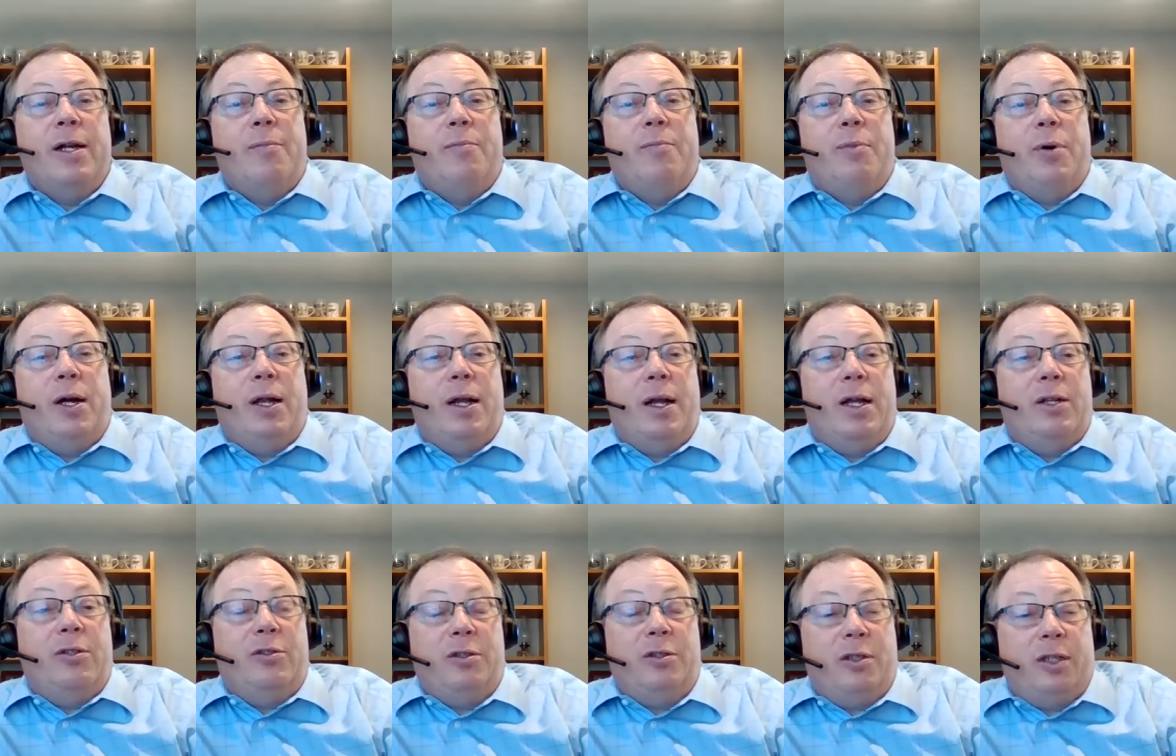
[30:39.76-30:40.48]
but
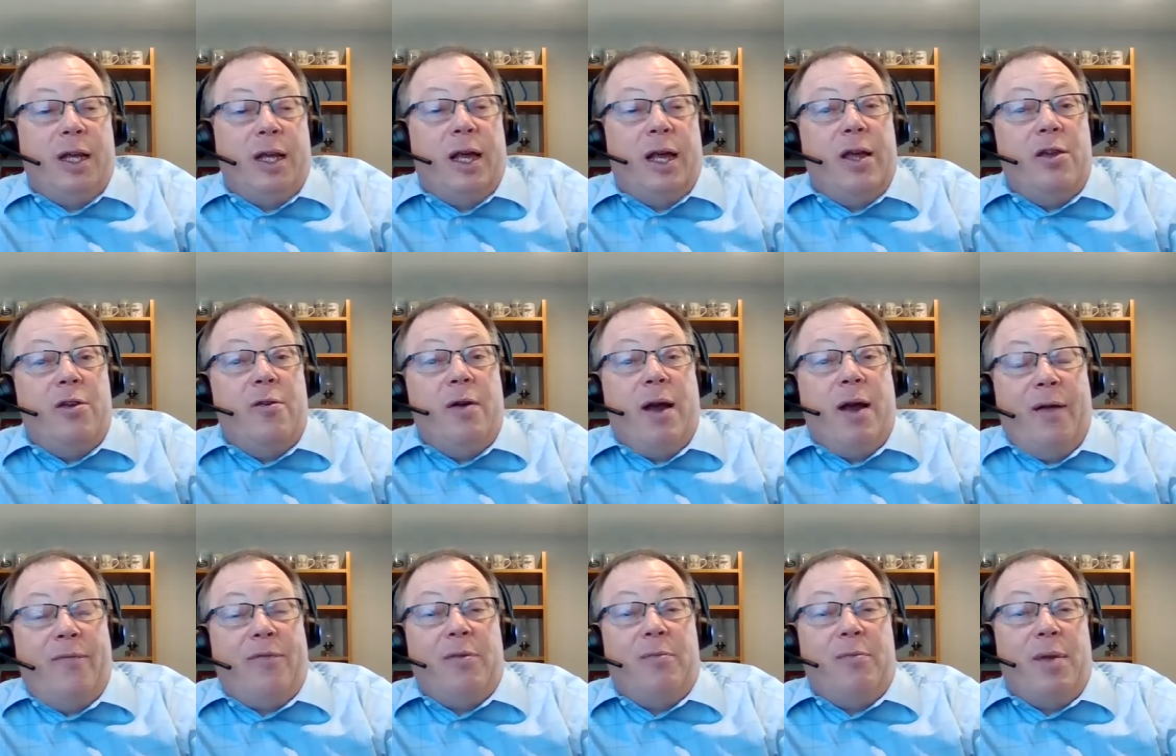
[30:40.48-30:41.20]
as you say, you
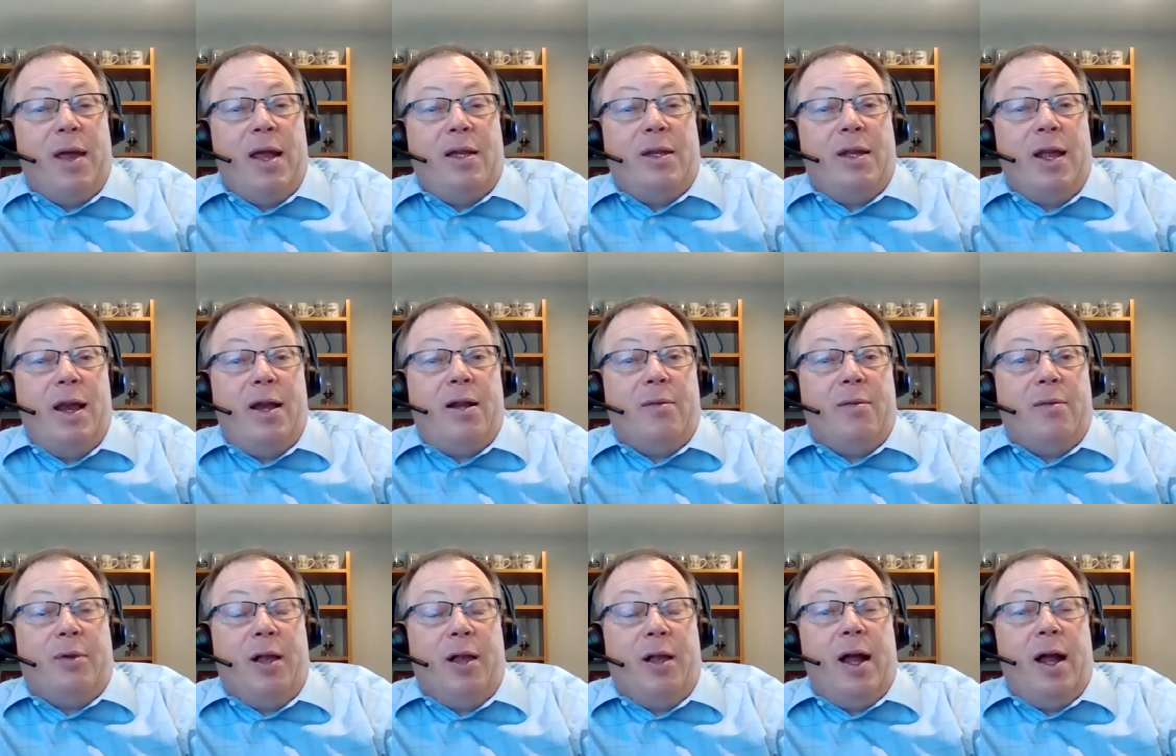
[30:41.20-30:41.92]
have to maintain
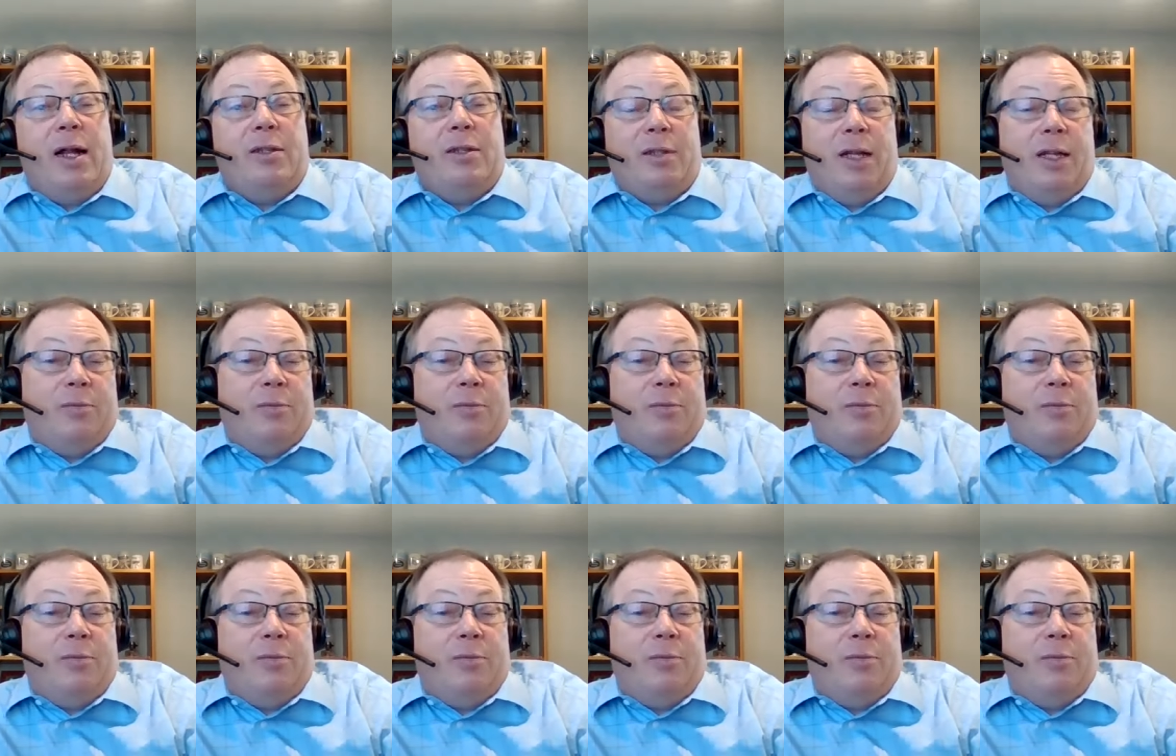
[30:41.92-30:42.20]
compliance.